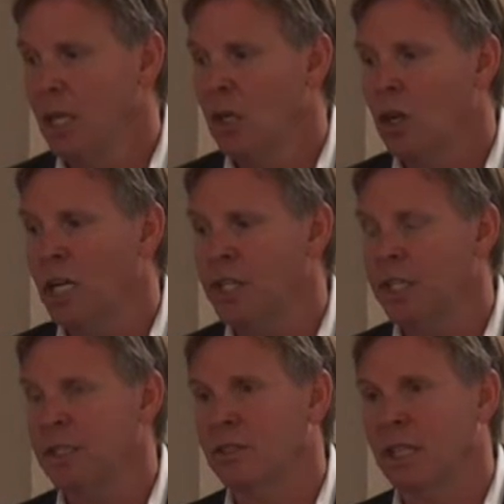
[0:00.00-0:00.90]

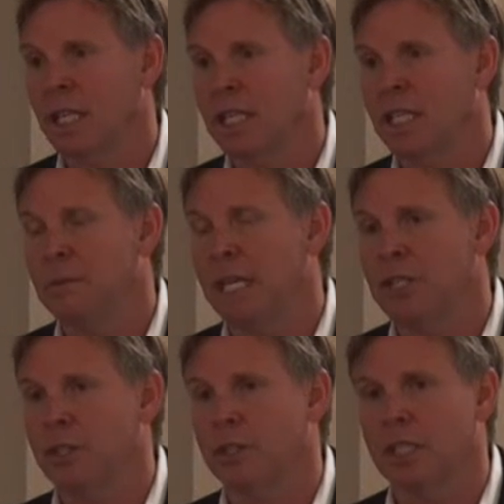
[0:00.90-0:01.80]
Cautions, you need to make
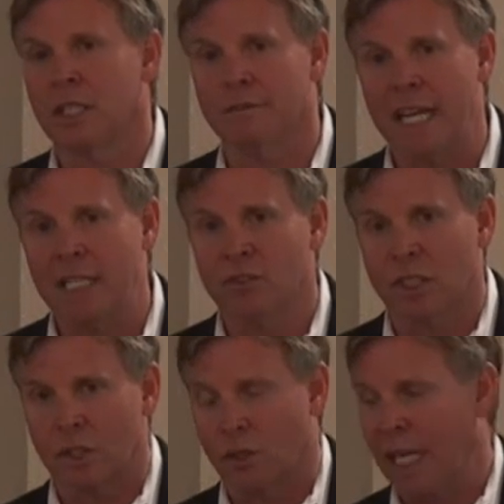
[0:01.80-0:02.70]
sure that the veins
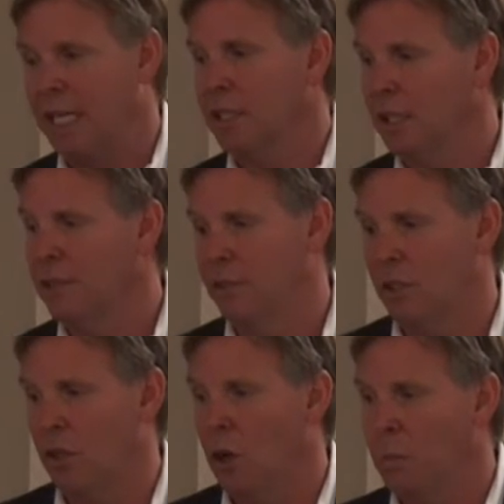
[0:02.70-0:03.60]
that are draining the
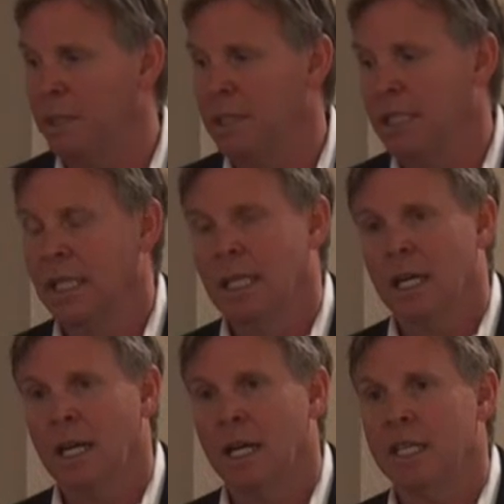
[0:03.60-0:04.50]
liver are open.
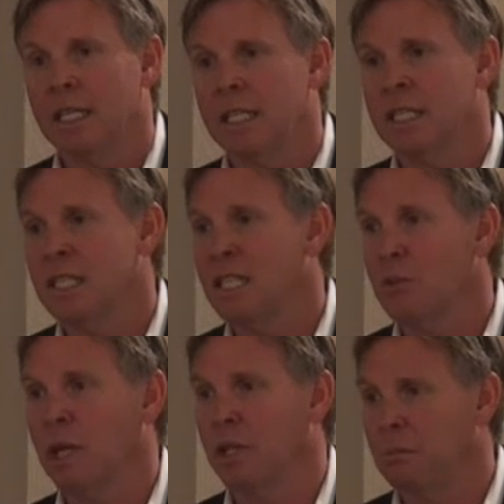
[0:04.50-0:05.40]
You need to see
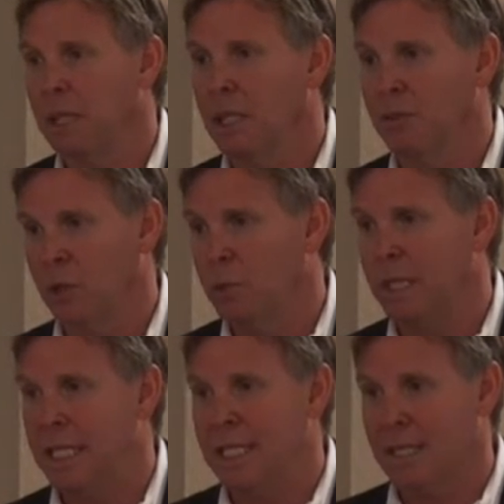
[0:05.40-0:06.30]
where the
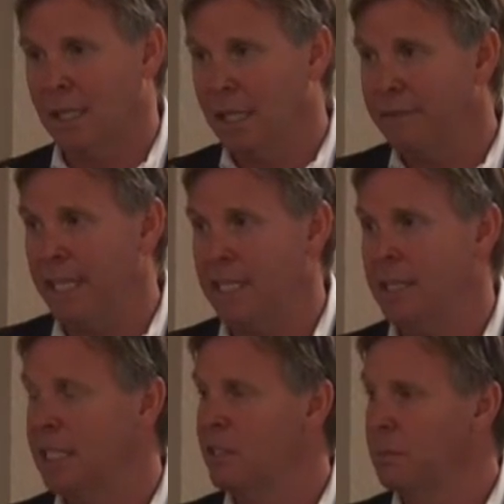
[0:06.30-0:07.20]
bilirubin is living.
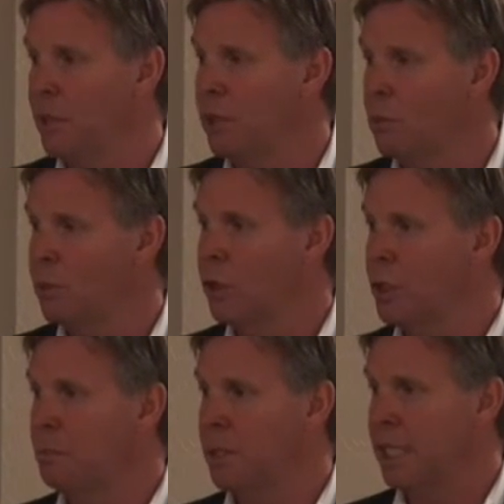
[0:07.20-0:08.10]
That's a pretty
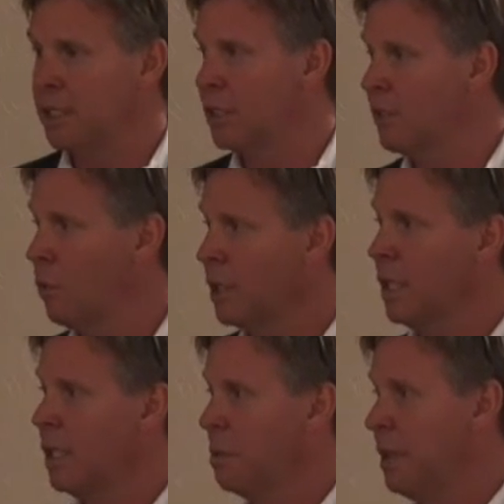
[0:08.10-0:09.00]
good predictor of what
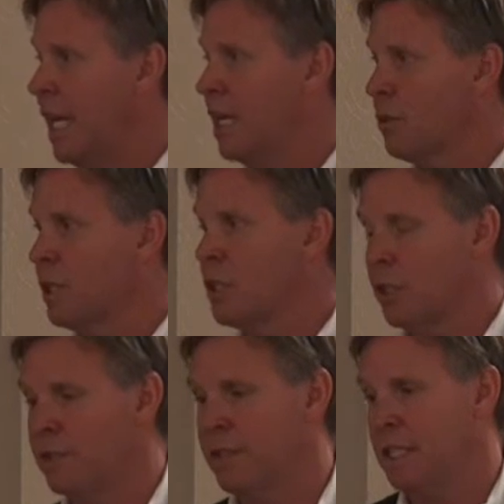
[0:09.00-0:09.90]
the hepatic
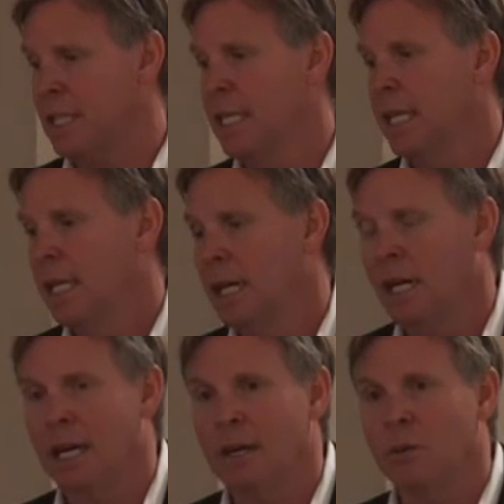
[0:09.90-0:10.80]
reserve is.
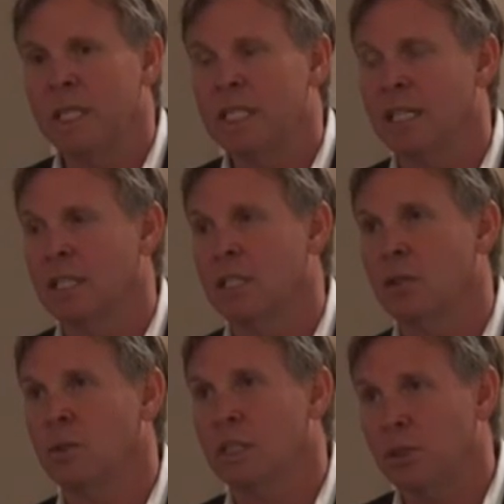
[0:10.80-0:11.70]
We
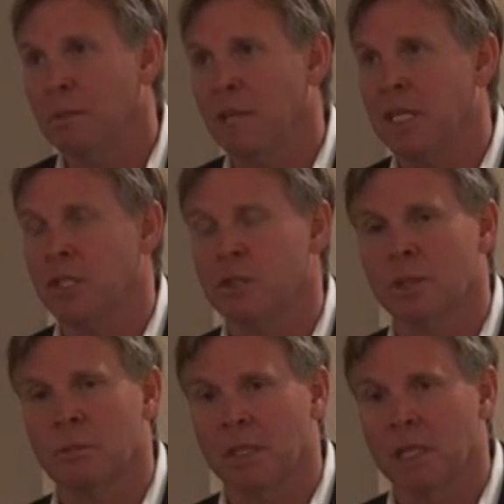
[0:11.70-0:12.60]
treat patients
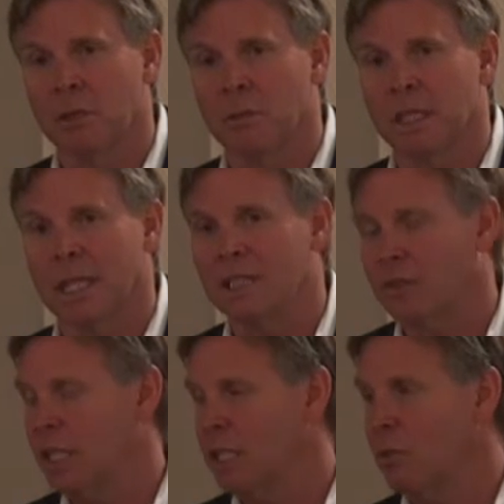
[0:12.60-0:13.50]
with a bilirubin
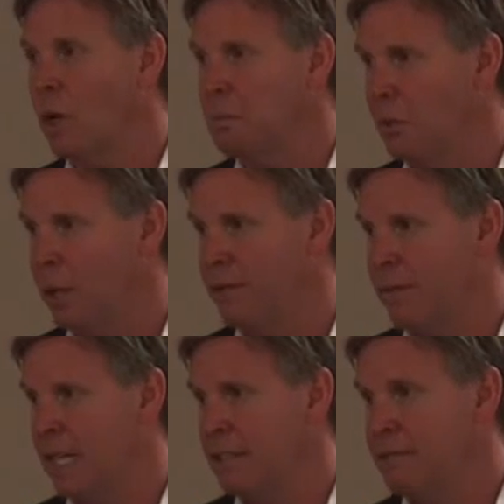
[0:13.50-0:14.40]
less than
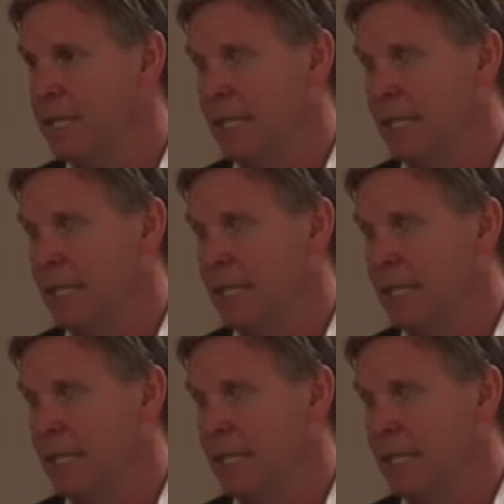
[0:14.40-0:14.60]
1.5.